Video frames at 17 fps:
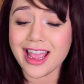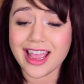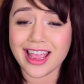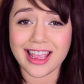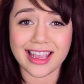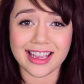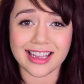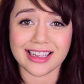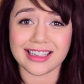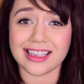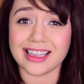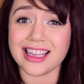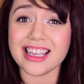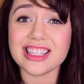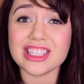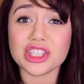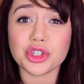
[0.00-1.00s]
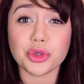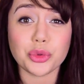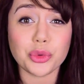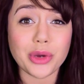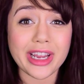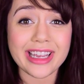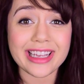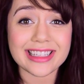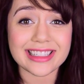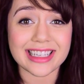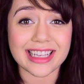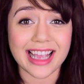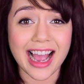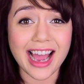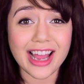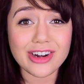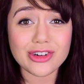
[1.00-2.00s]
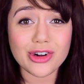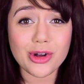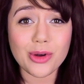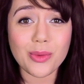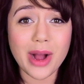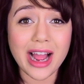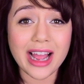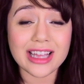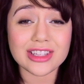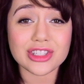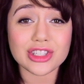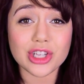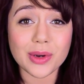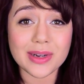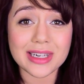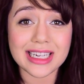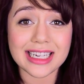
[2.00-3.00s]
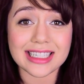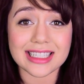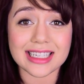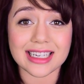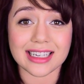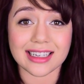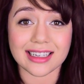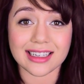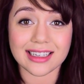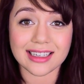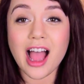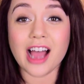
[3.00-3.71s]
and it's crazy. I don't know why it's so addicting.